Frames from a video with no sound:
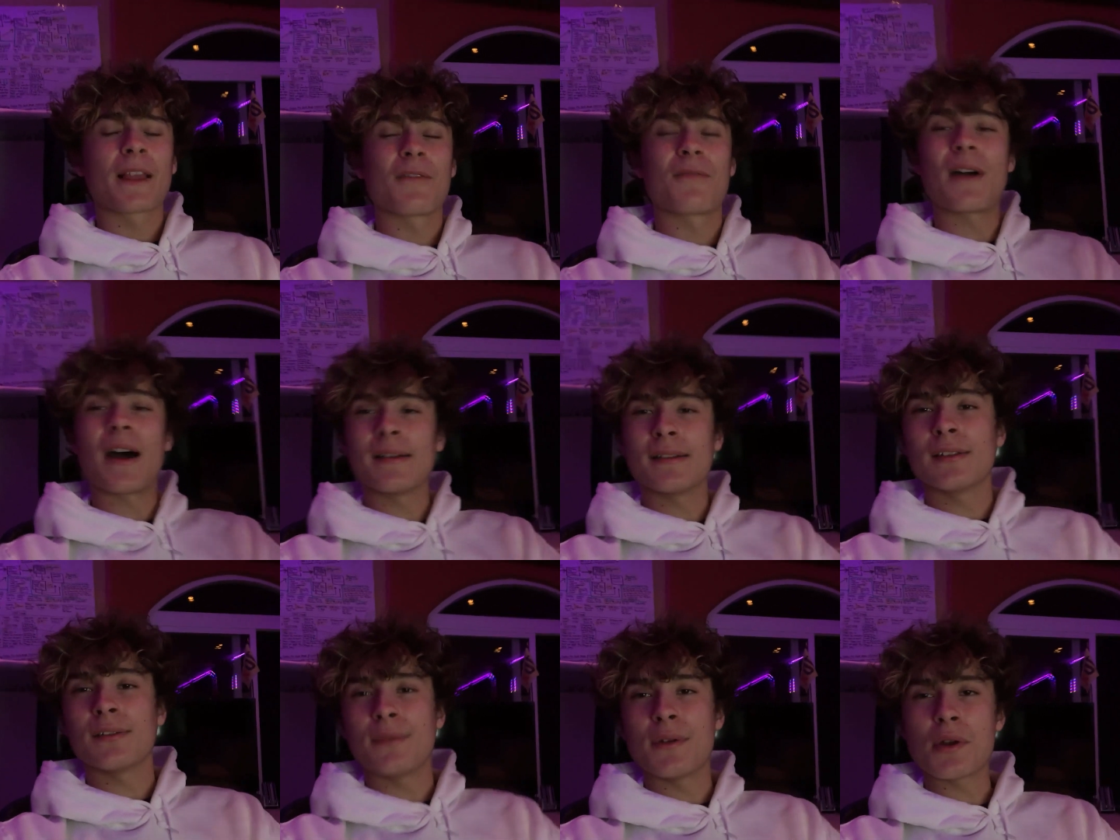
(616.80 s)

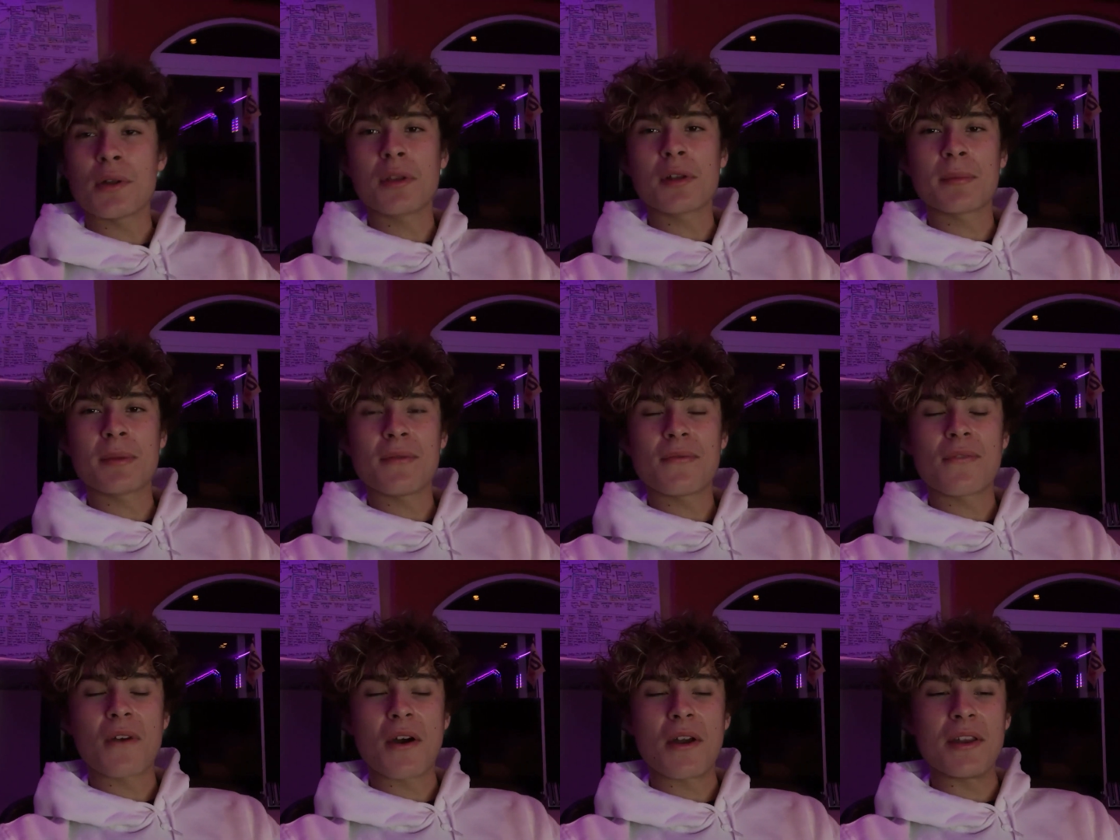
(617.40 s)
found this video a little
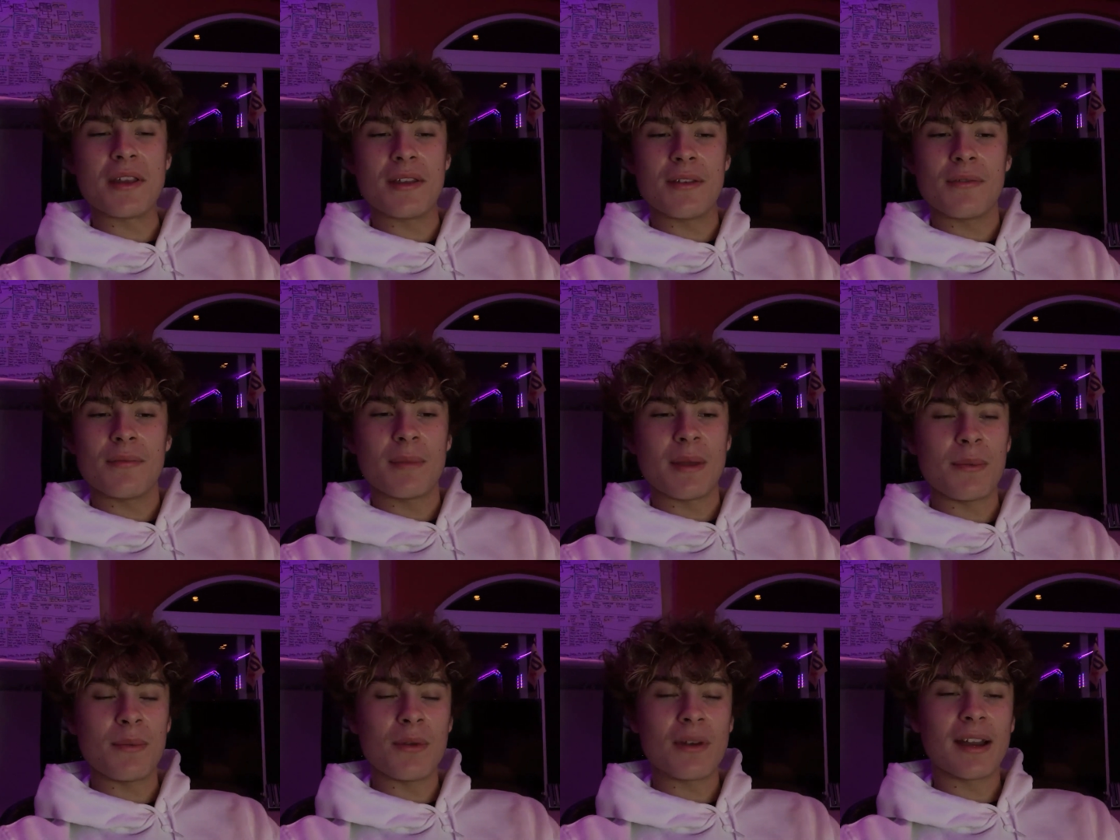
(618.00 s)
bit funny.
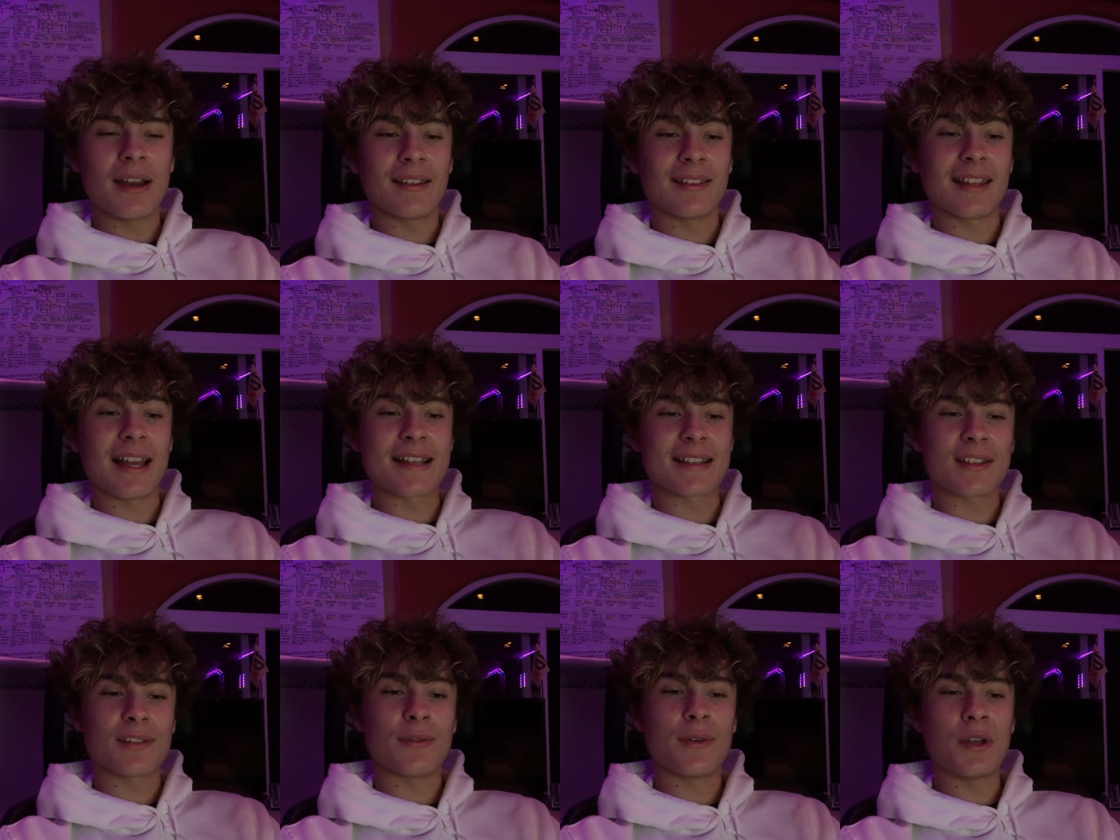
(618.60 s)
Maybe you guys
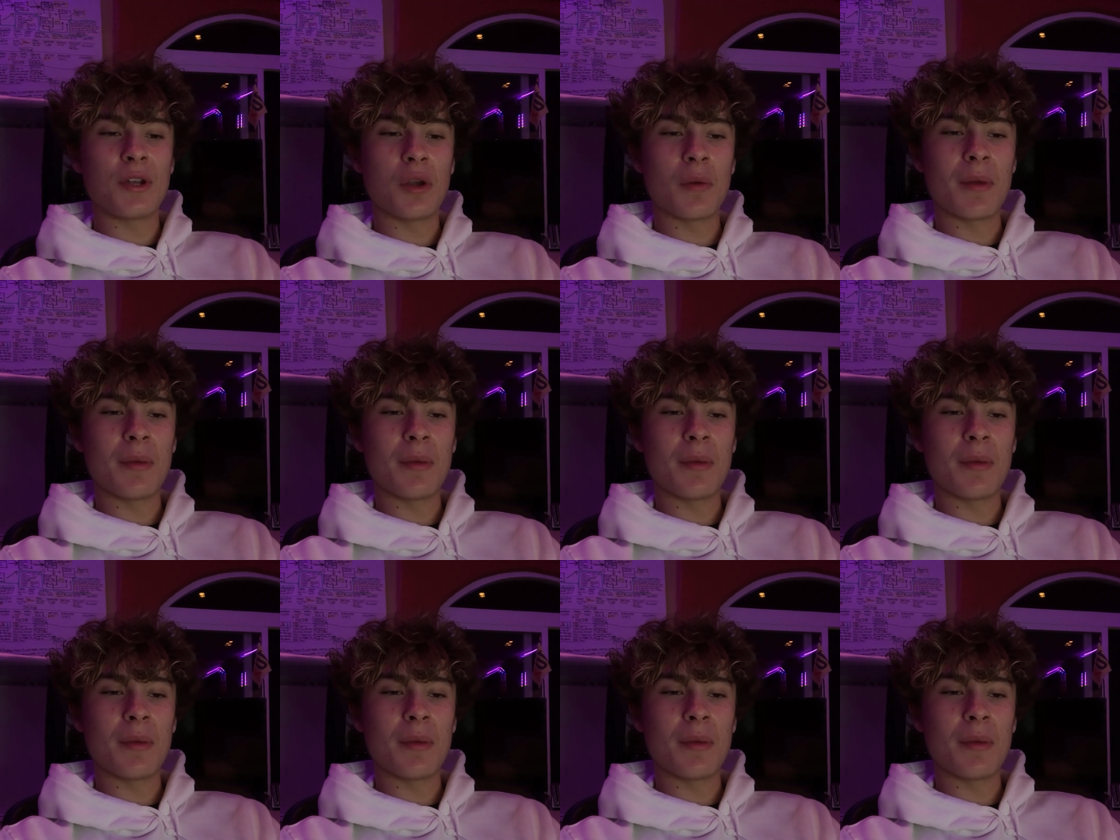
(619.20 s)
like this video.